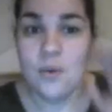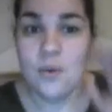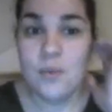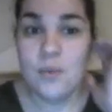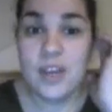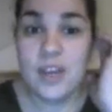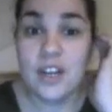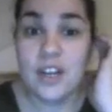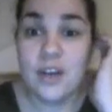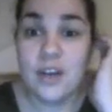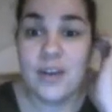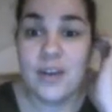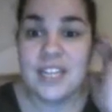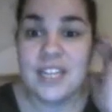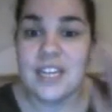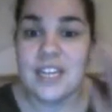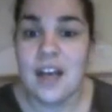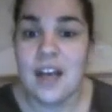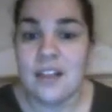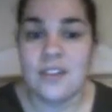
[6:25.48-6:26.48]
we are going
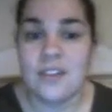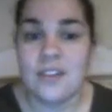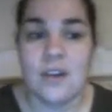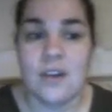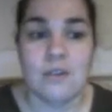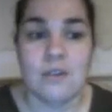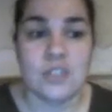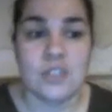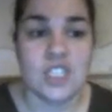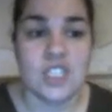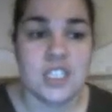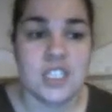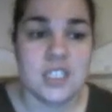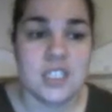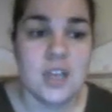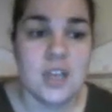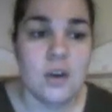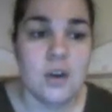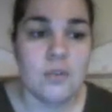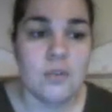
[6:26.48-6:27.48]
to color the oceans.
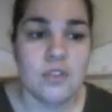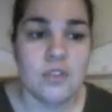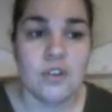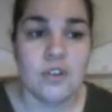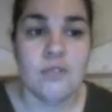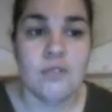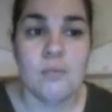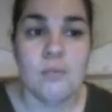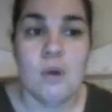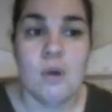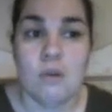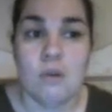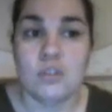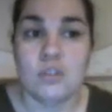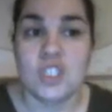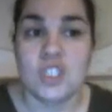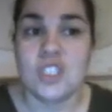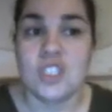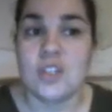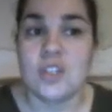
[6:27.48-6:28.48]
And their
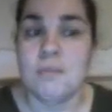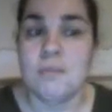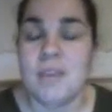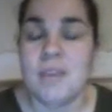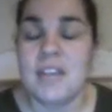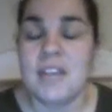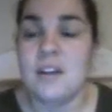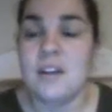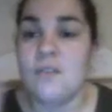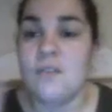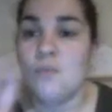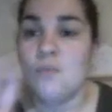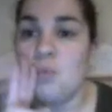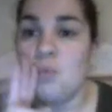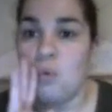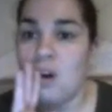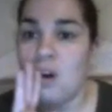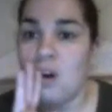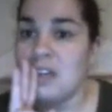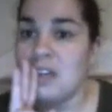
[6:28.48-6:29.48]
oceans are made of
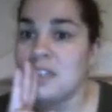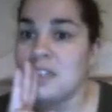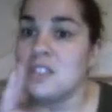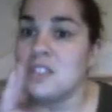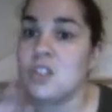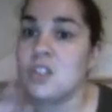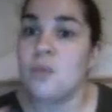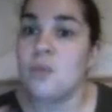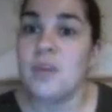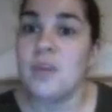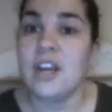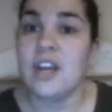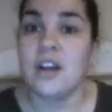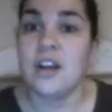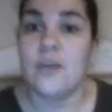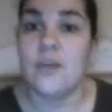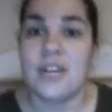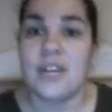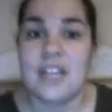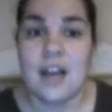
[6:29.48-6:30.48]
water, so we are
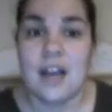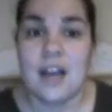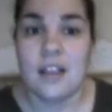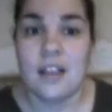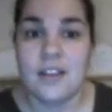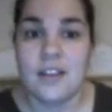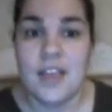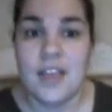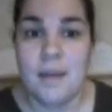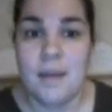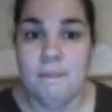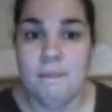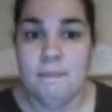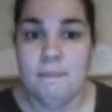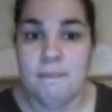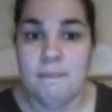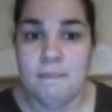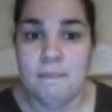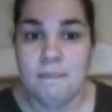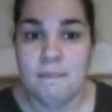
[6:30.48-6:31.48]
going to color them
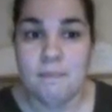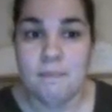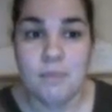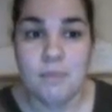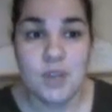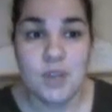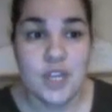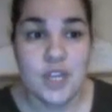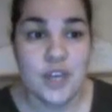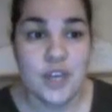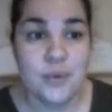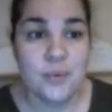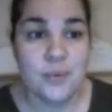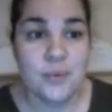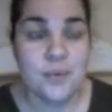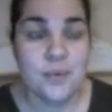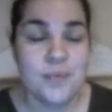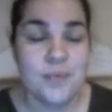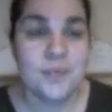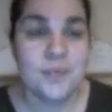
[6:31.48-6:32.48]
blue.